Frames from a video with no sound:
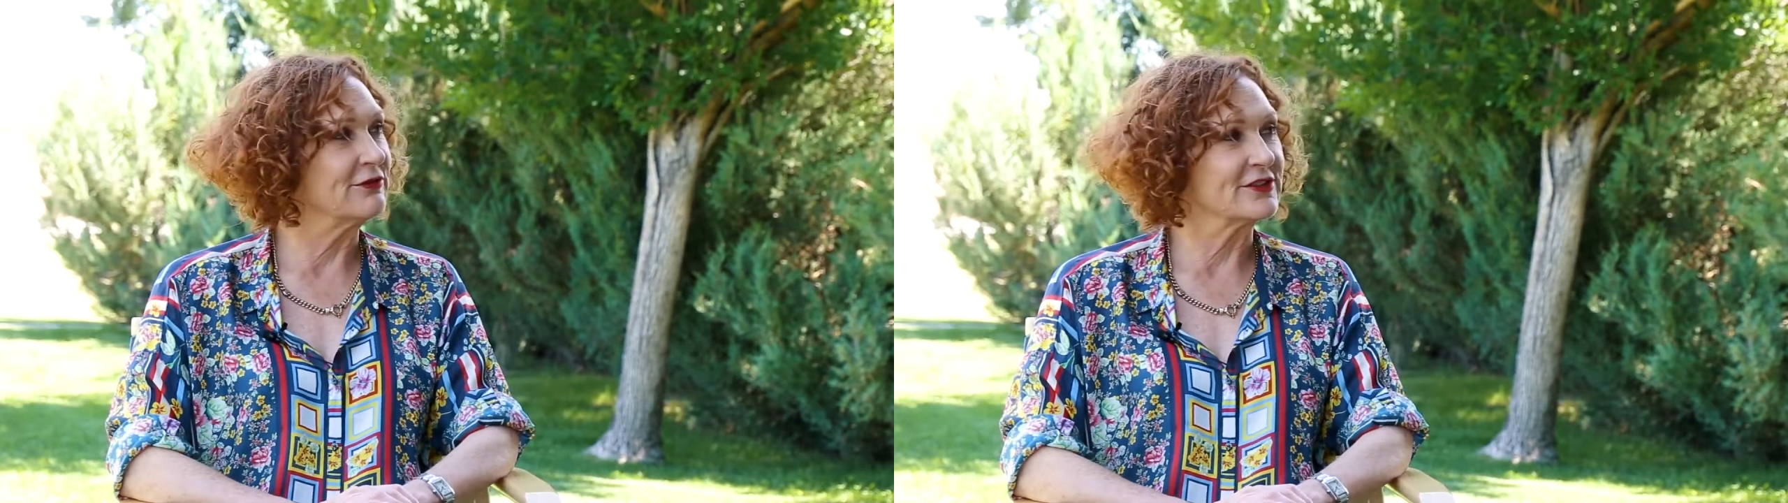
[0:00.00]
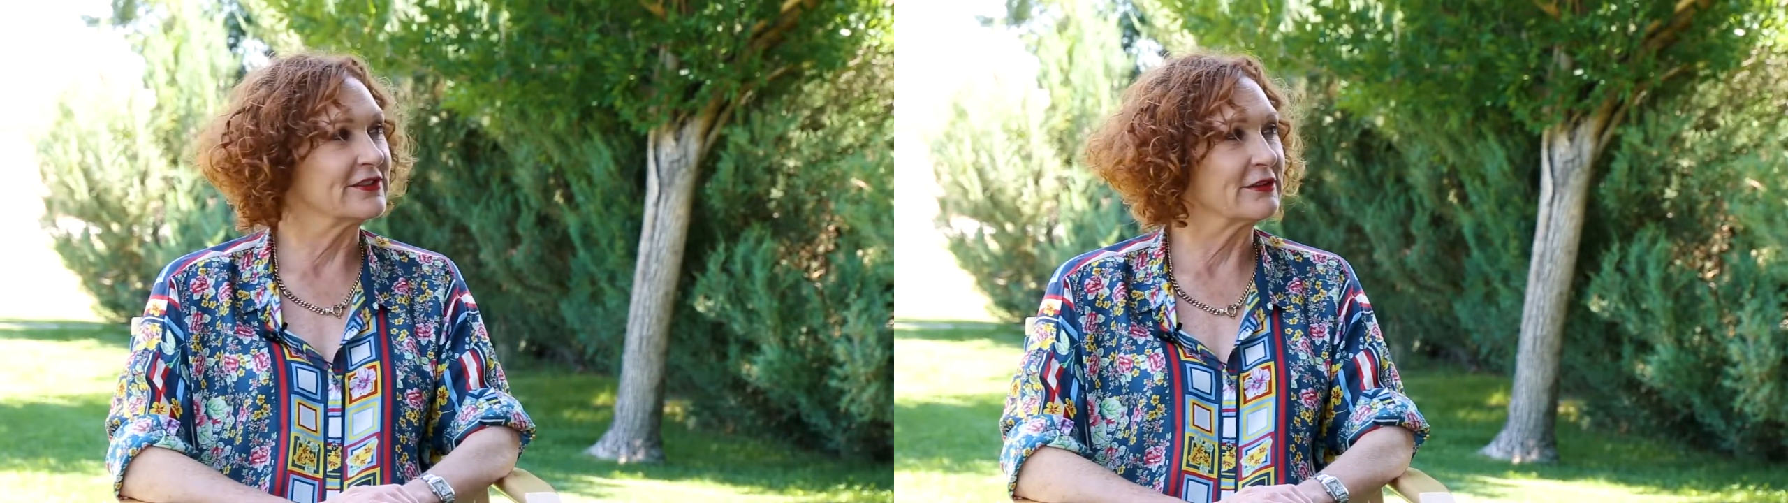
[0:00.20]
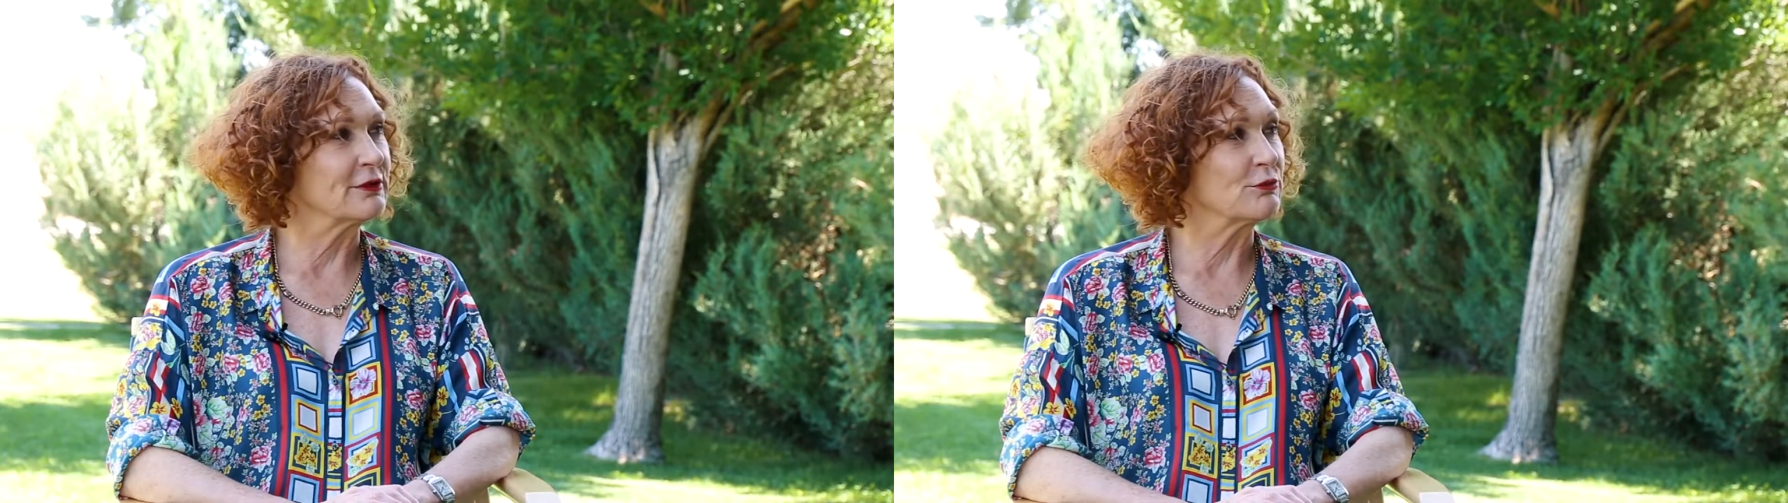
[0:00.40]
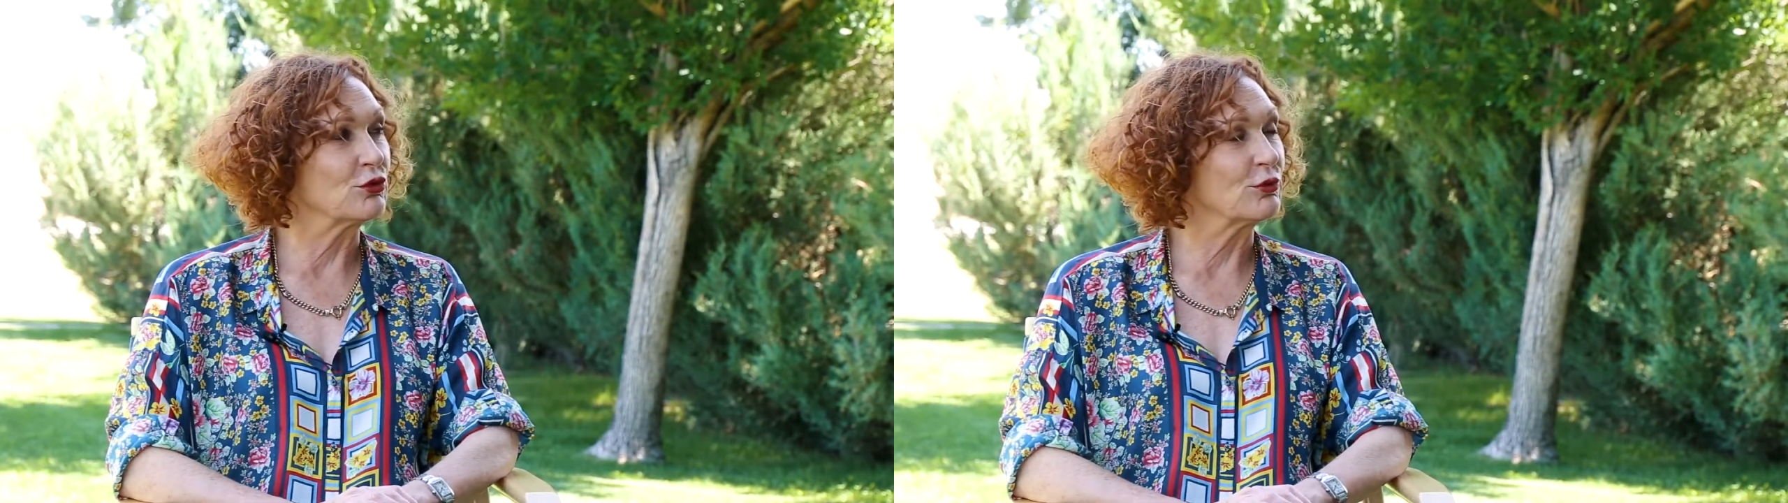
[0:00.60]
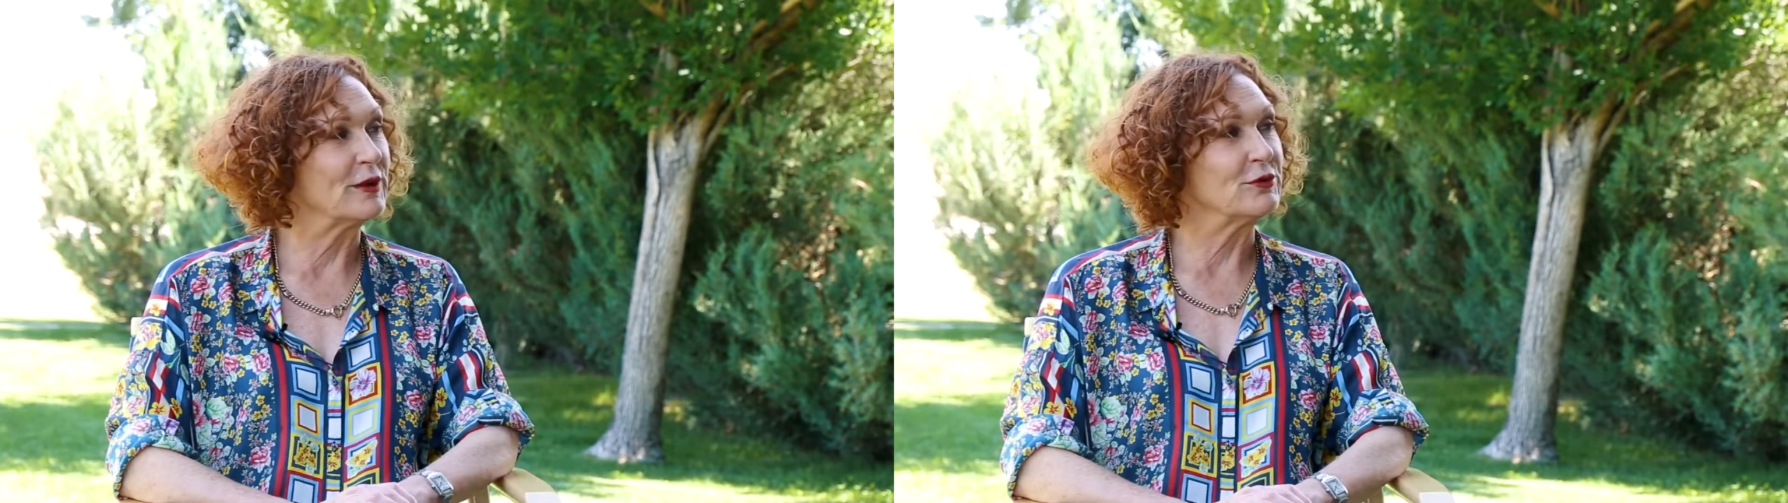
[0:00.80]
just hearing
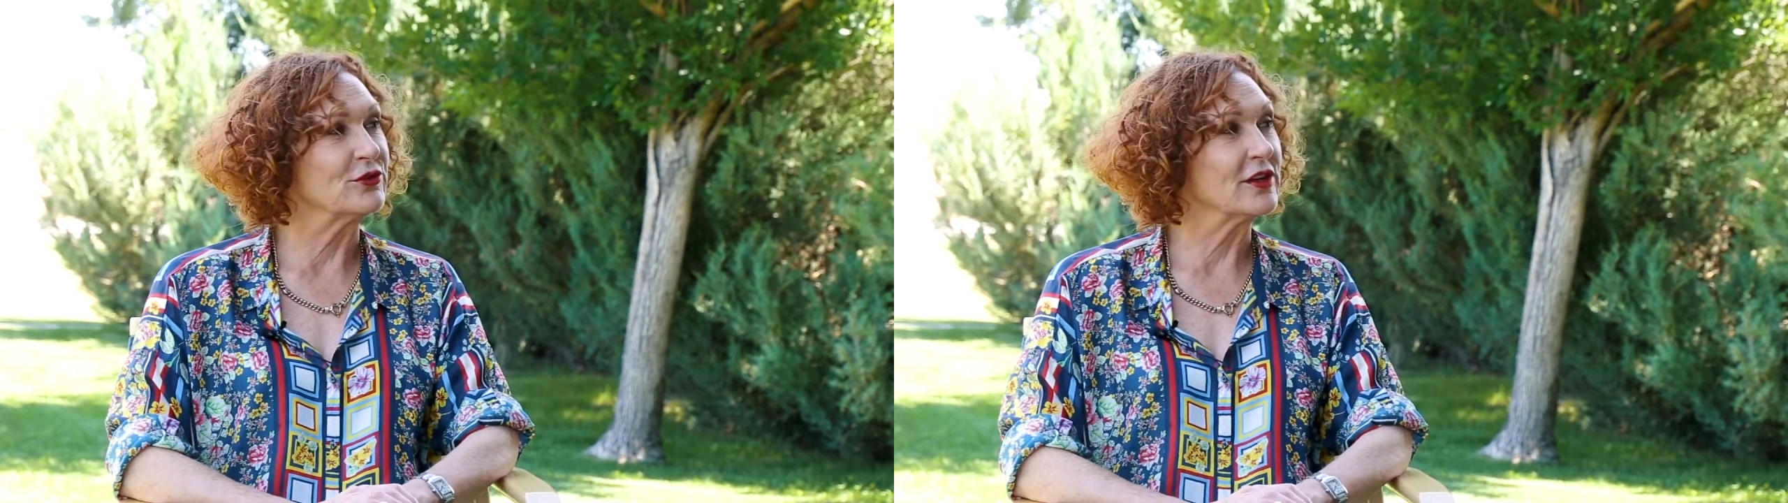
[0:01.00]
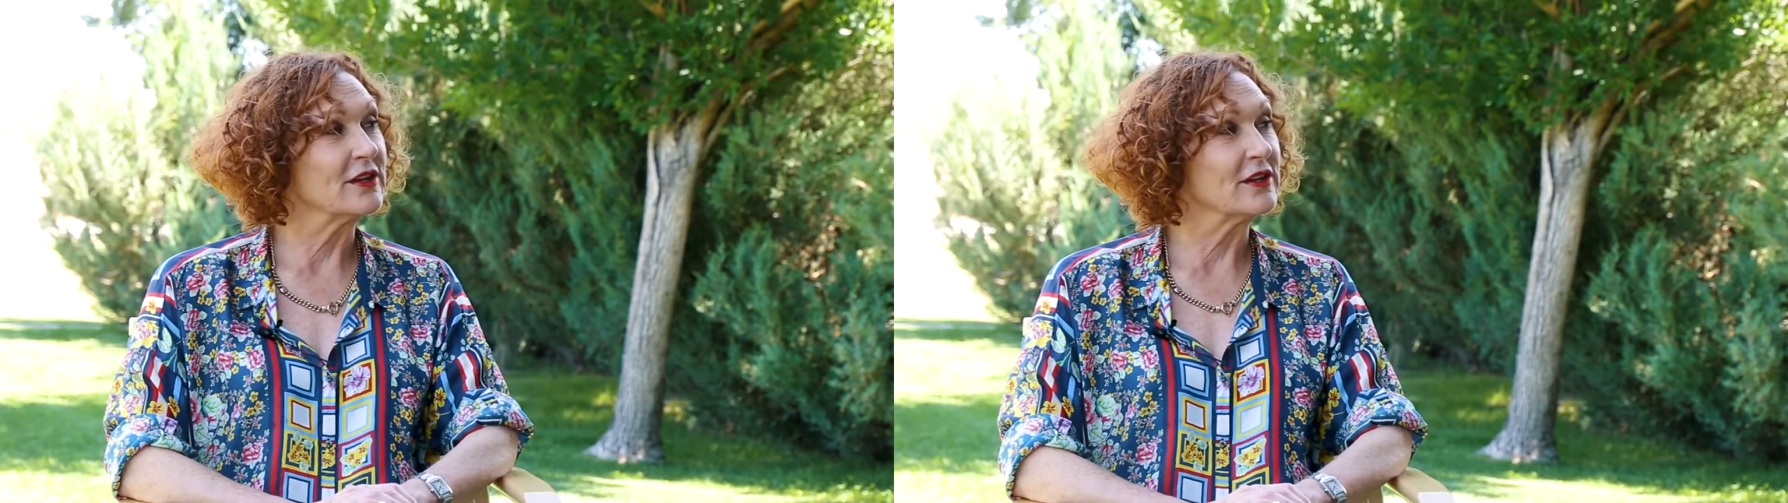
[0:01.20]
Broadway music.